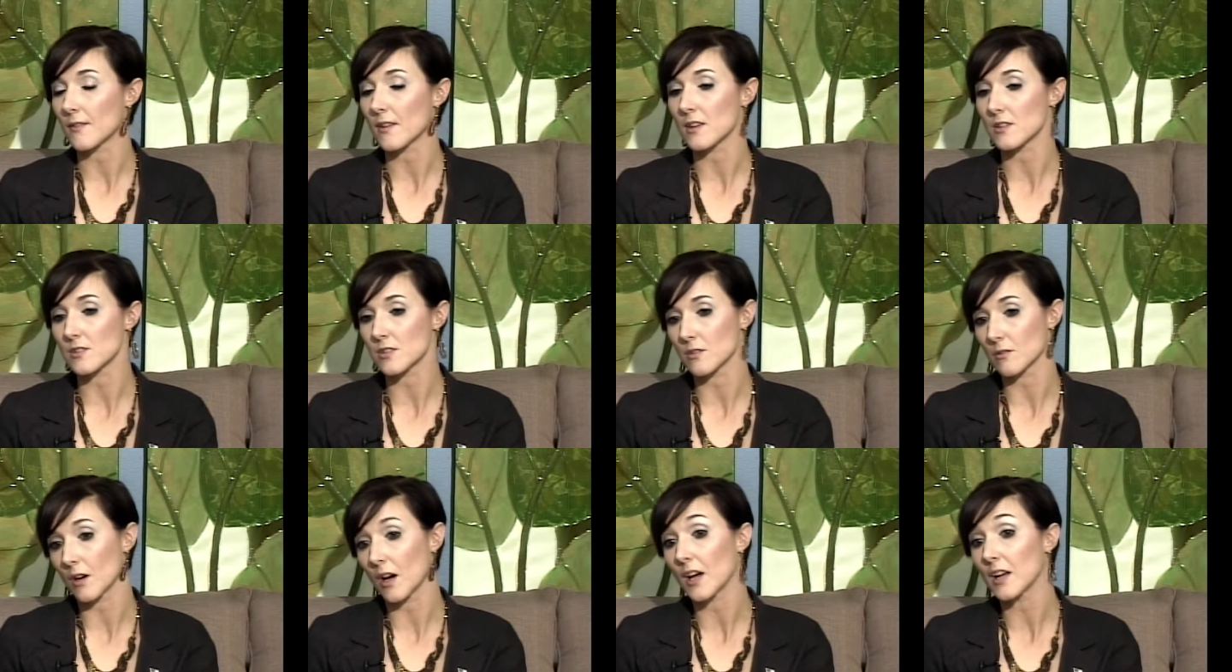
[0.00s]
And
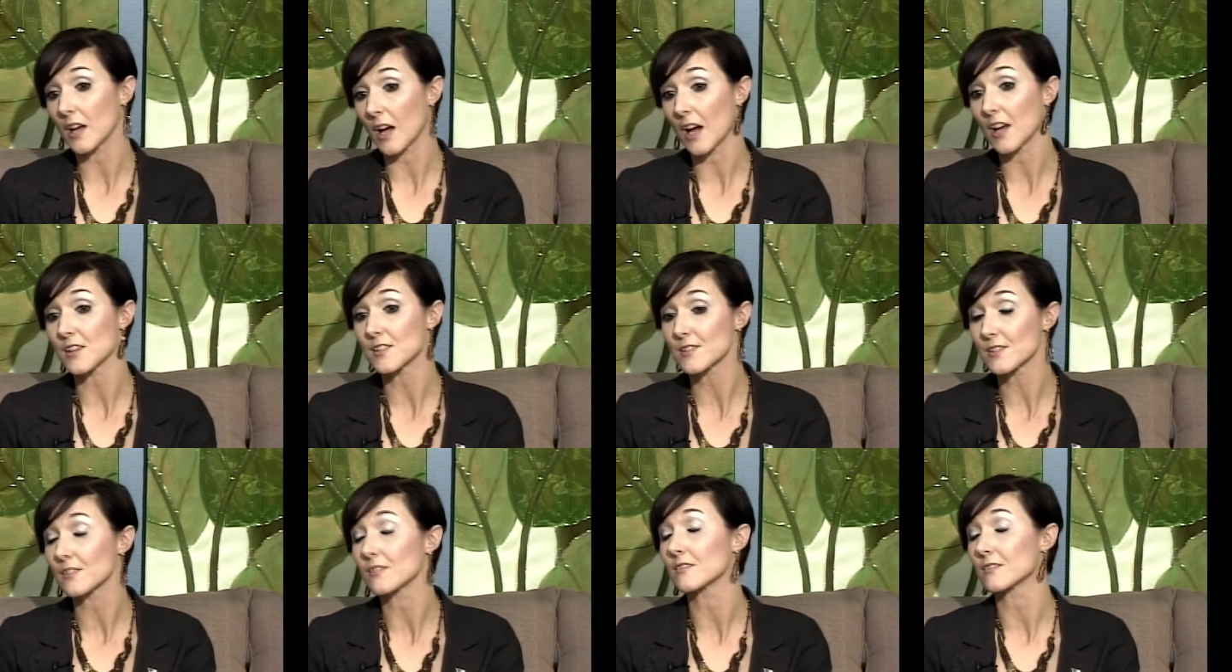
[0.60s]
so I
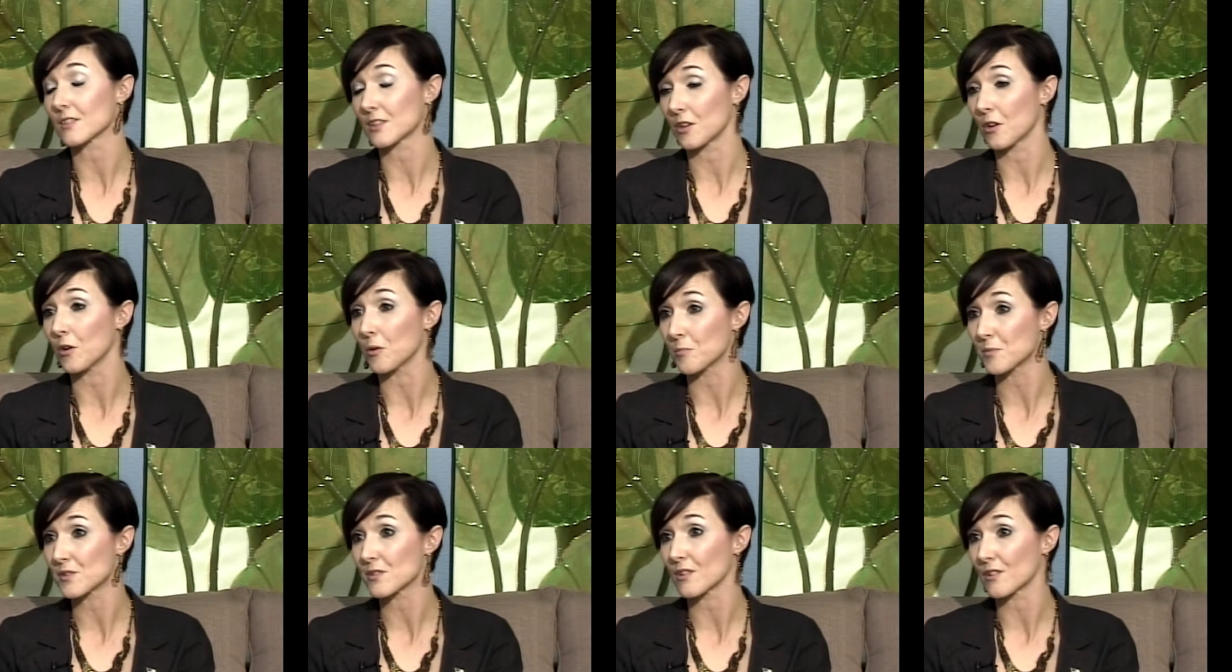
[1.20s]
certainly
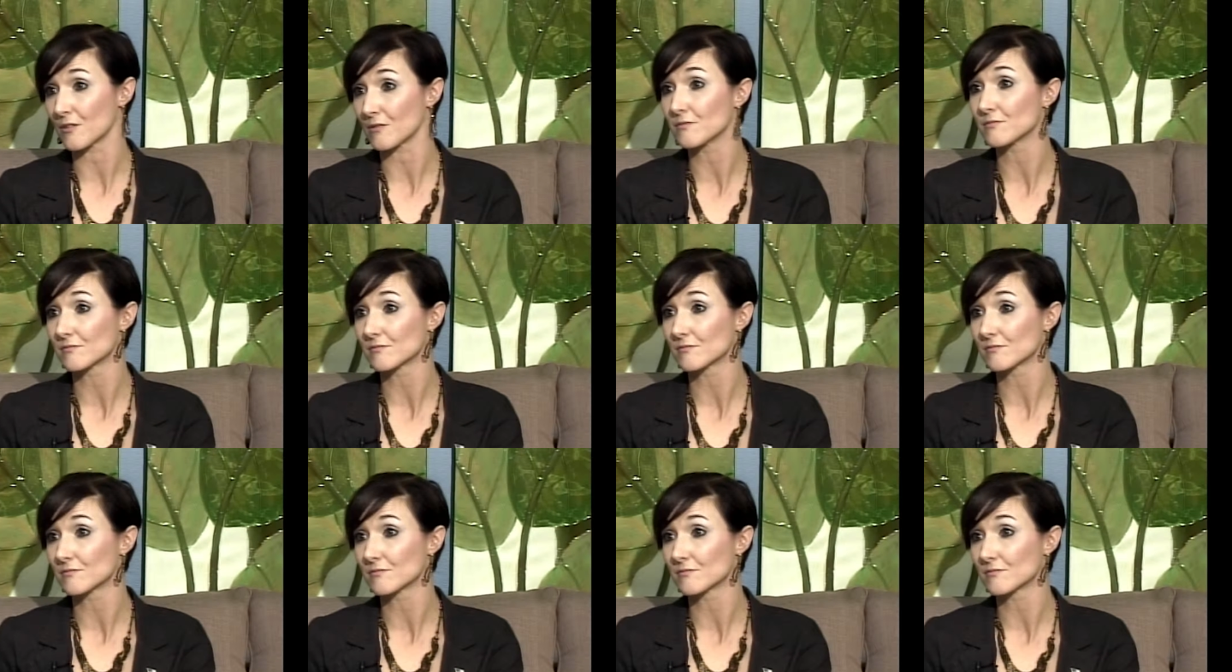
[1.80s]
hope so.